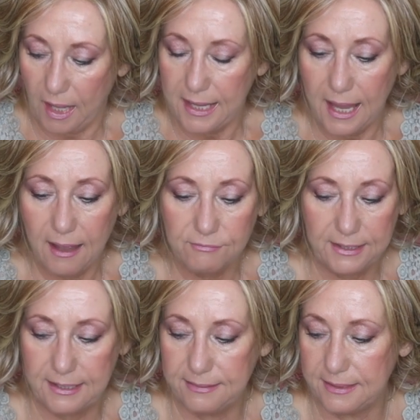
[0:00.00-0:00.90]
have
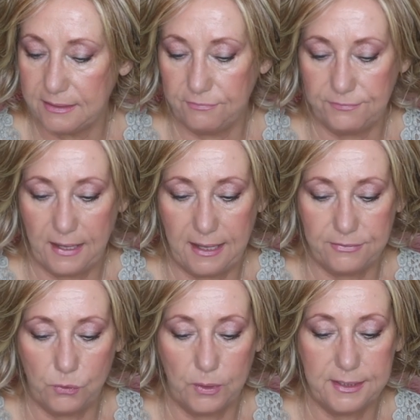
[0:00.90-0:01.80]
a thing of
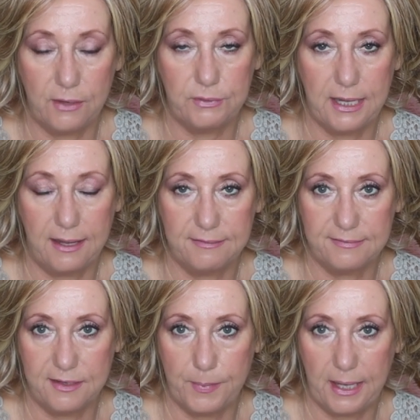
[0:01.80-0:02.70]
the Ordinary
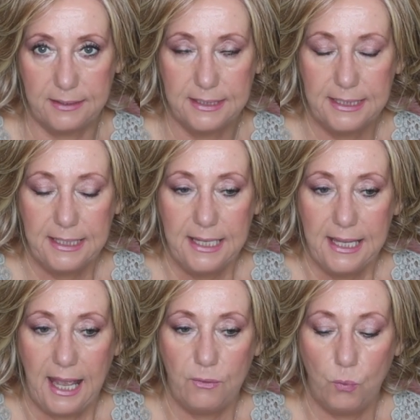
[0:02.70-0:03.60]
niacinamide.
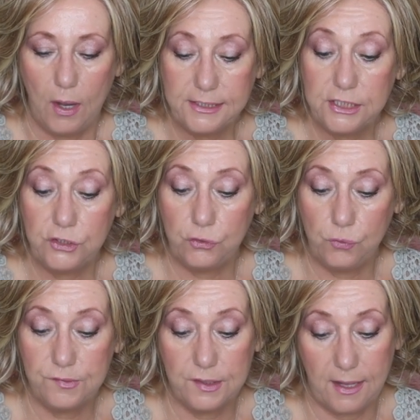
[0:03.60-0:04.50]
I want to
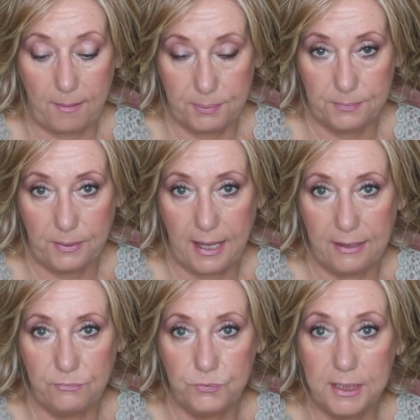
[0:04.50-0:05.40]
use it up.
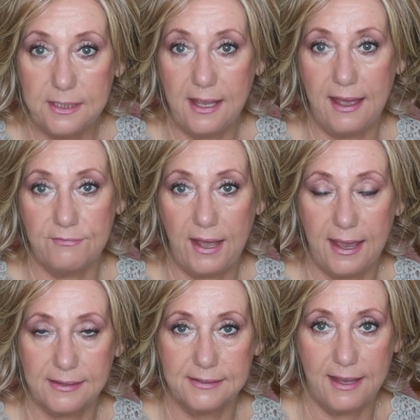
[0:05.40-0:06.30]
I really have
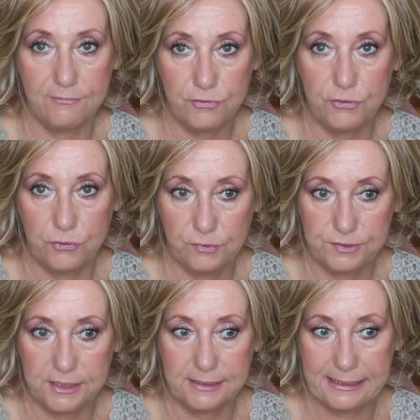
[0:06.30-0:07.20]
hardly ever
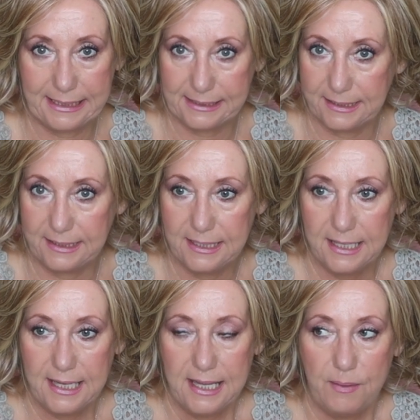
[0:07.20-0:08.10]
used it lately,
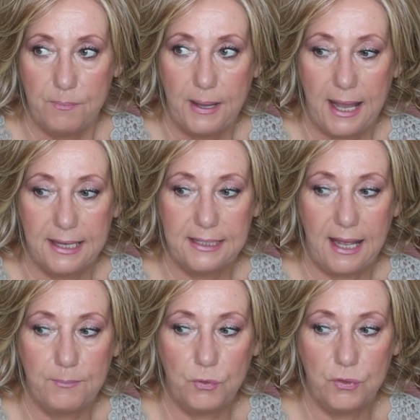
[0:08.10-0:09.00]
but
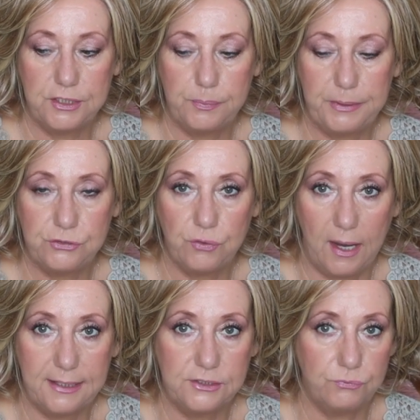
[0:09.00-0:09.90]
I'm going to be
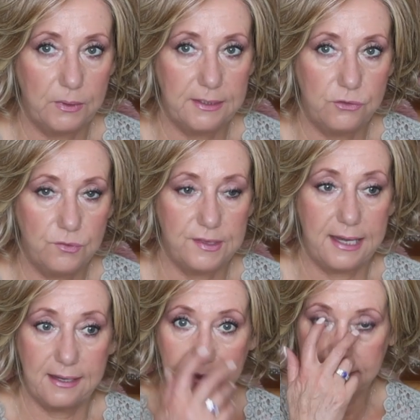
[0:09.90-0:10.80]
trying to really use
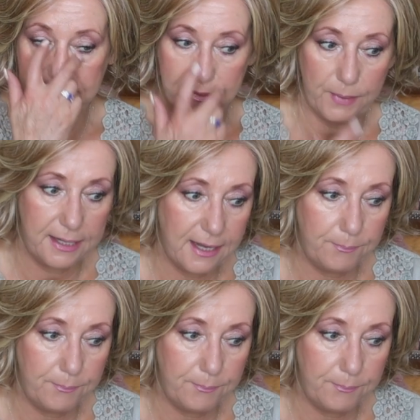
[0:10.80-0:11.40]
that niacinamide